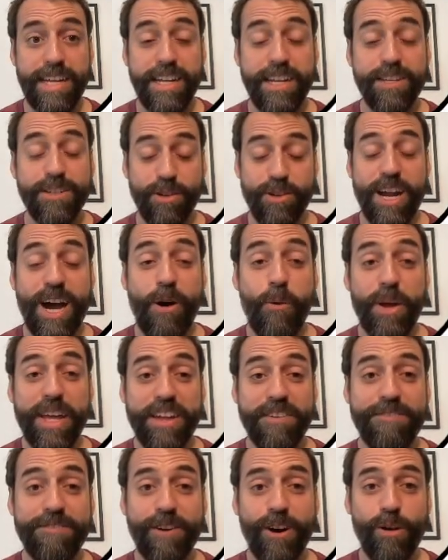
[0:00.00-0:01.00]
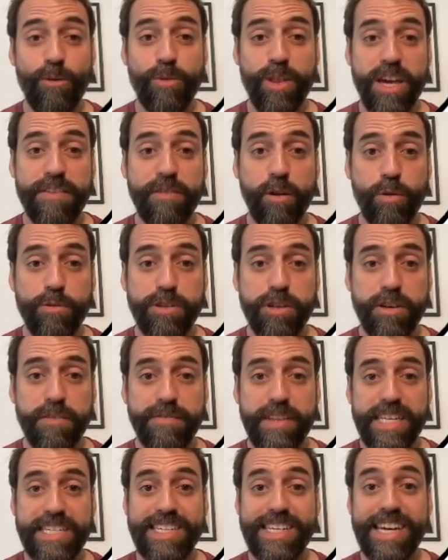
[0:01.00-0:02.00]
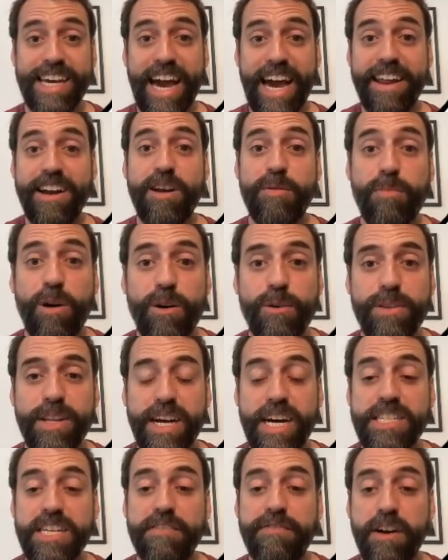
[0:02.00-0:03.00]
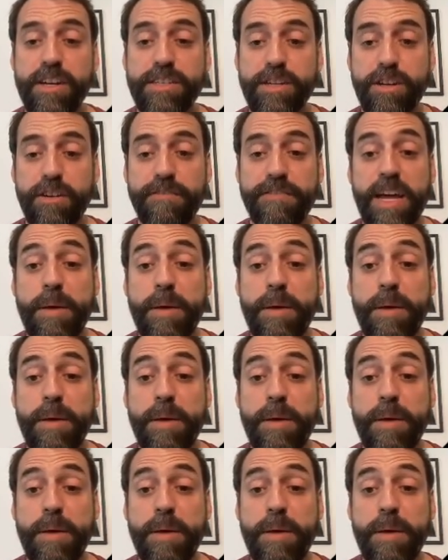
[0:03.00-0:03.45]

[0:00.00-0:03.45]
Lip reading: So now we can follow the evolution of this chiral mode as a function of